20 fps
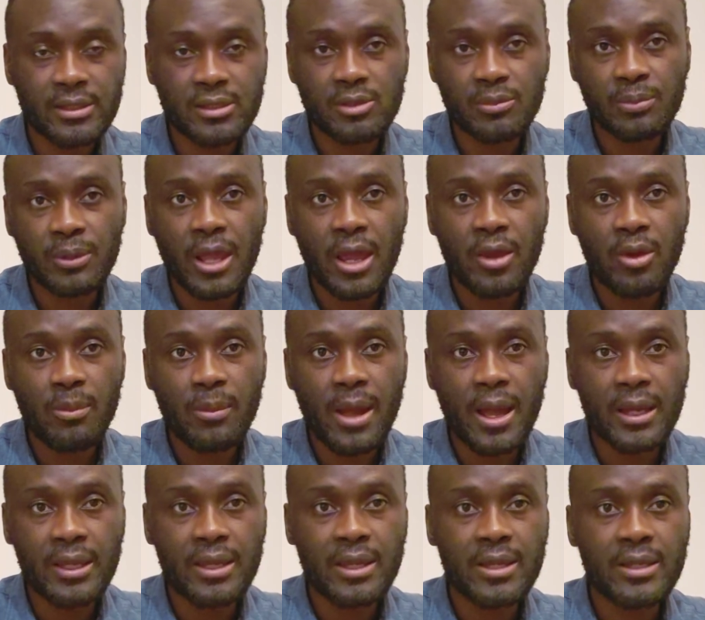supplier
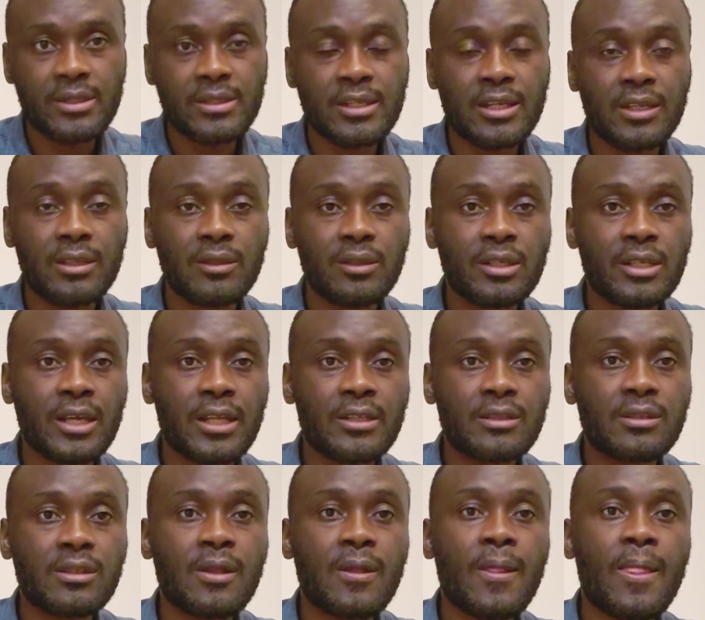market, and look
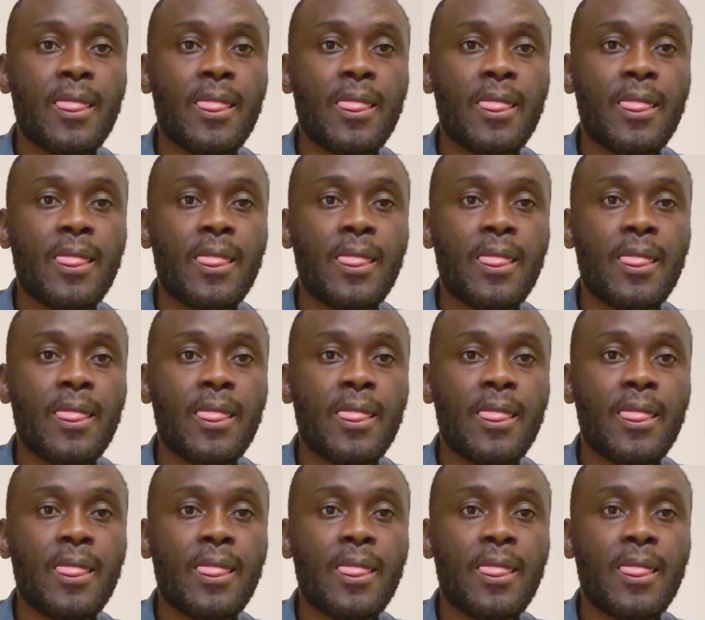at